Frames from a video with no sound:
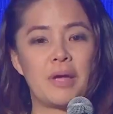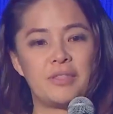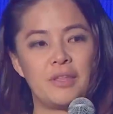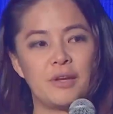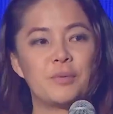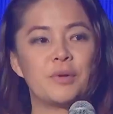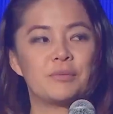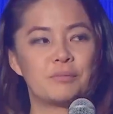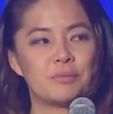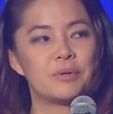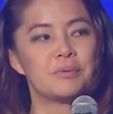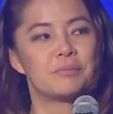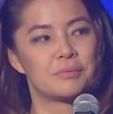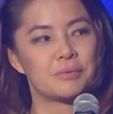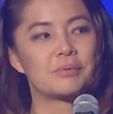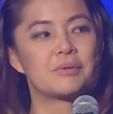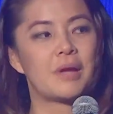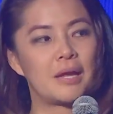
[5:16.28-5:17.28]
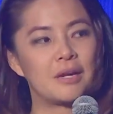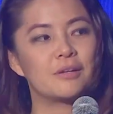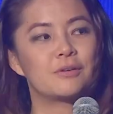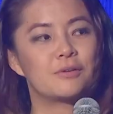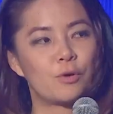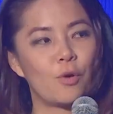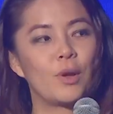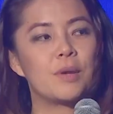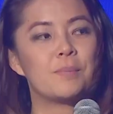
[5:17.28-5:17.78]
think we're kind
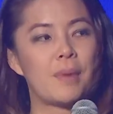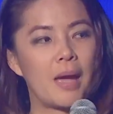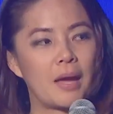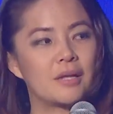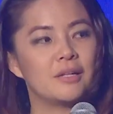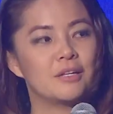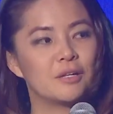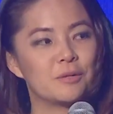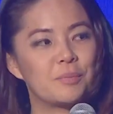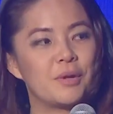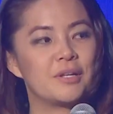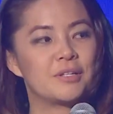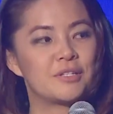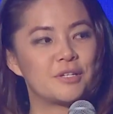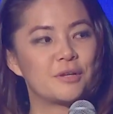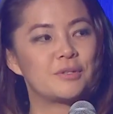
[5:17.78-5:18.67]
of going back a little bit. So it's